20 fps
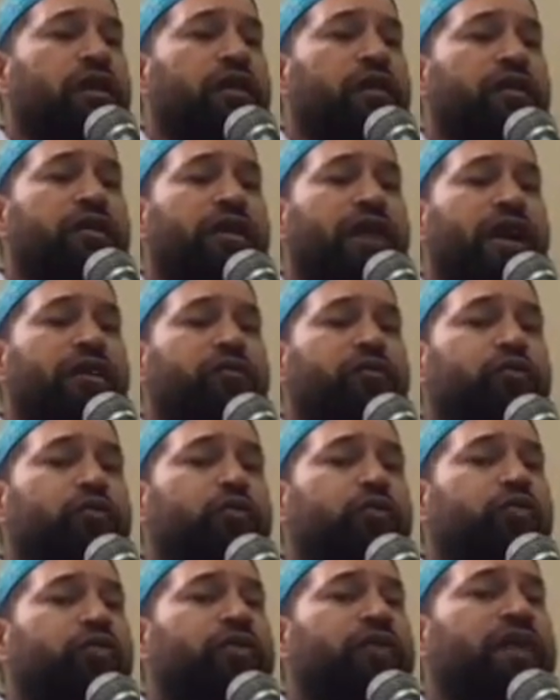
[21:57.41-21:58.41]
not
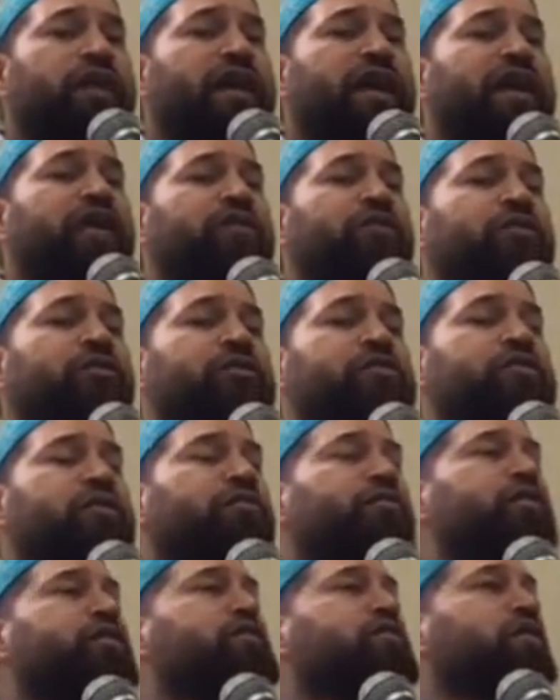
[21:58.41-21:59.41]
due to their ignorance
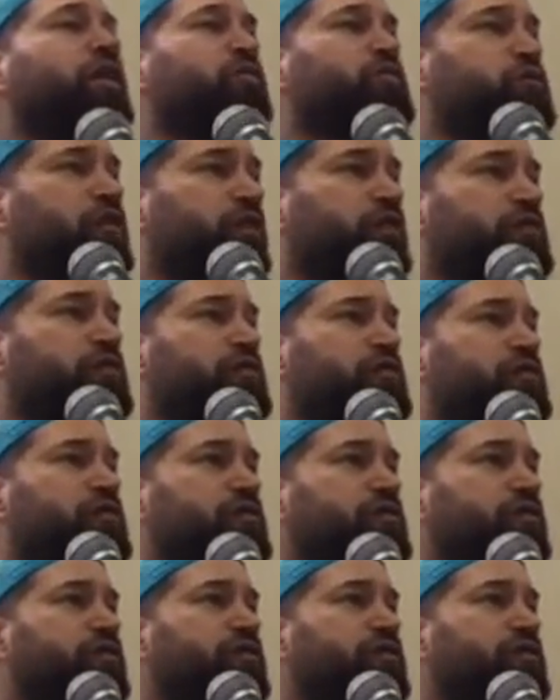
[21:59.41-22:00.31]
of these subjects.